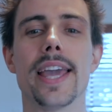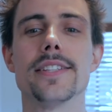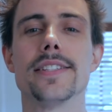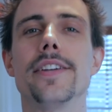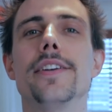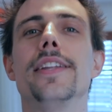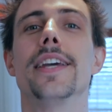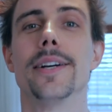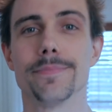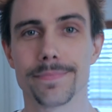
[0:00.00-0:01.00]
queso
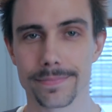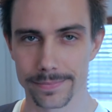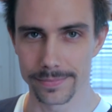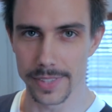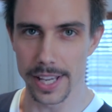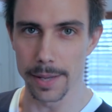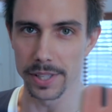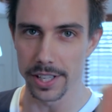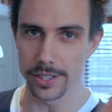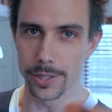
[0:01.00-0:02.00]
tenderdilla. And
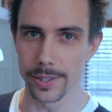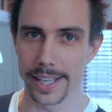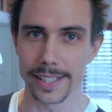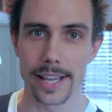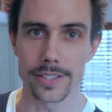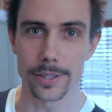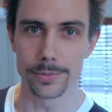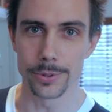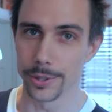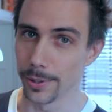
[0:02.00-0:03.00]
because you don't like queso,
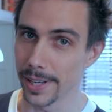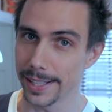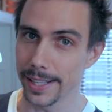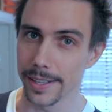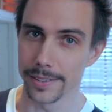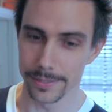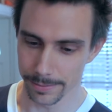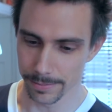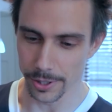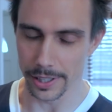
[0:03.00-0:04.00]
you don't like that.
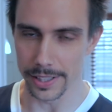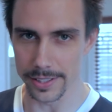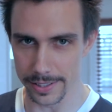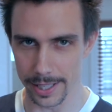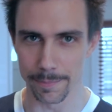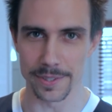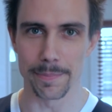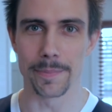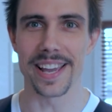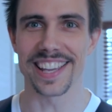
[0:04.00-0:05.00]
Oh, I see, I'm
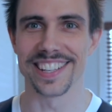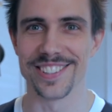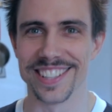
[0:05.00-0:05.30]
slipping back into